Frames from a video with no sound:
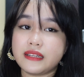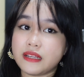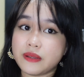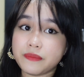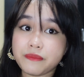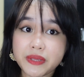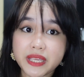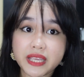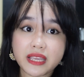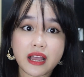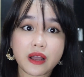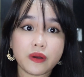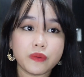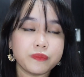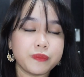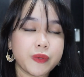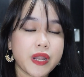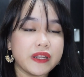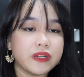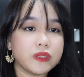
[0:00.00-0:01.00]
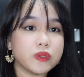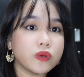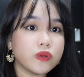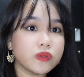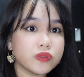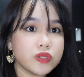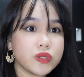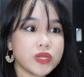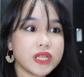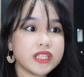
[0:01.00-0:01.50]
Me, I plan to
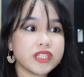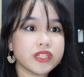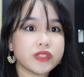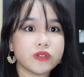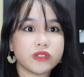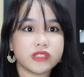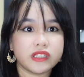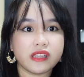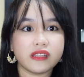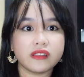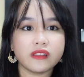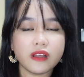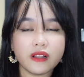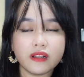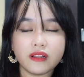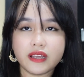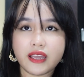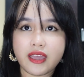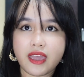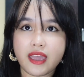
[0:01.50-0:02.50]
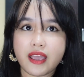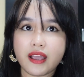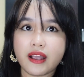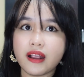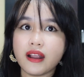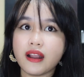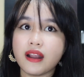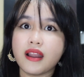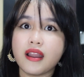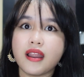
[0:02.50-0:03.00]
go to India to settle
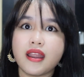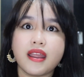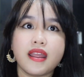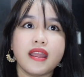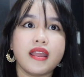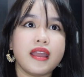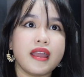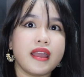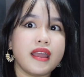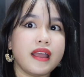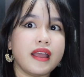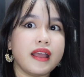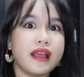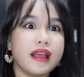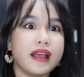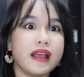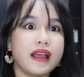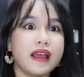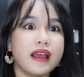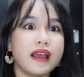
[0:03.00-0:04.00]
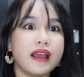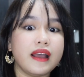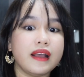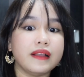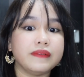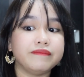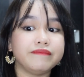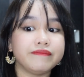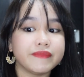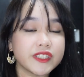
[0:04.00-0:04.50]
here
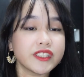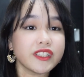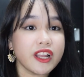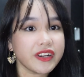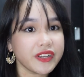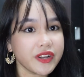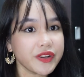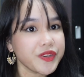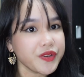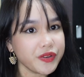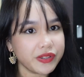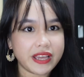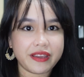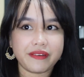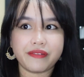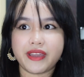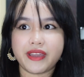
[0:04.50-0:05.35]
and start a new life